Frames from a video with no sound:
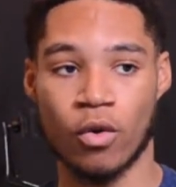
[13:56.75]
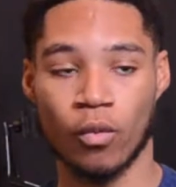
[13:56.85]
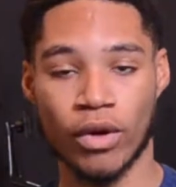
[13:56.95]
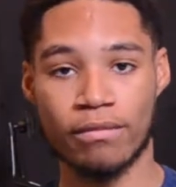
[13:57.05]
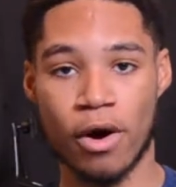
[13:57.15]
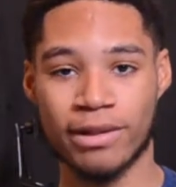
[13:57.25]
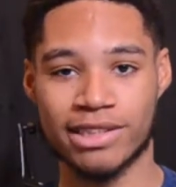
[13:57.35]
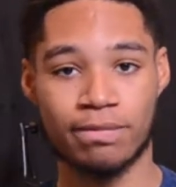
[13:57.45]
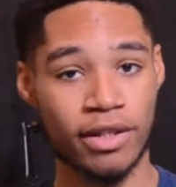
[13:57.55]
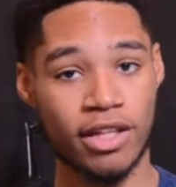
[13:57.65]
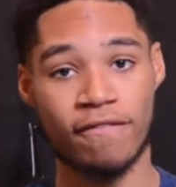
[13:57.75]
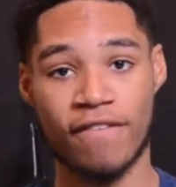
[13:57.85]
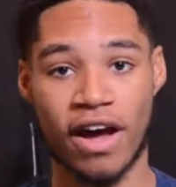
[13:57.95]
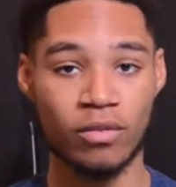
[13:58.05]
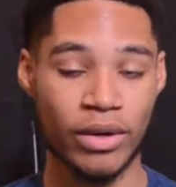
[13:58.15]
weak moments, but they've
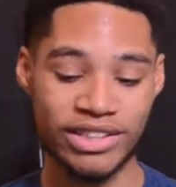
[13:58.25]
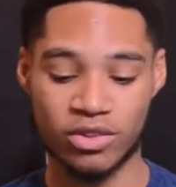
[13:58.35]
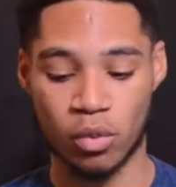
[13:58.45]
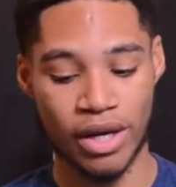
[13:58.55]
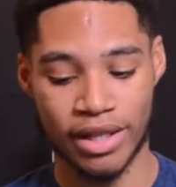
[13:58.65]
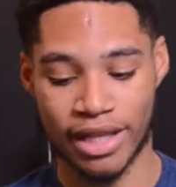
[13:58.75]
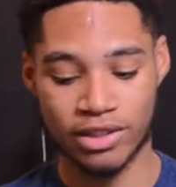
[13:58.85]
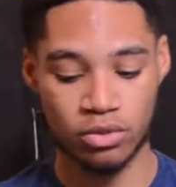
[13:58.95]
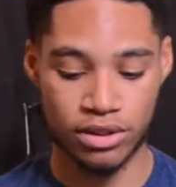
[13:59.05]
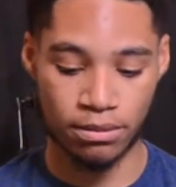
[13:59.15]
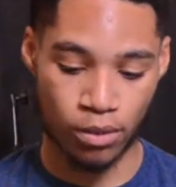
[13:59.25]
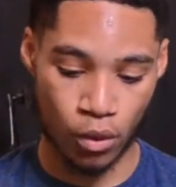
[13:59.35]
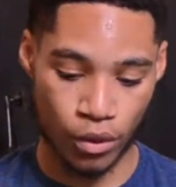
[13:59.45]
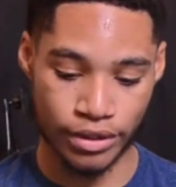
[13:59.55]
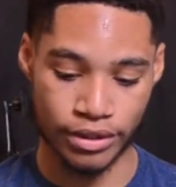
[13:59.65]
found ways to win, and that's what's
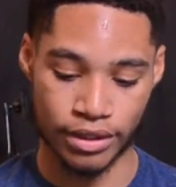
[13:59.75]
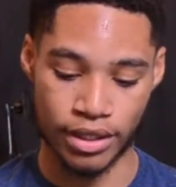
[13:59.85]
important.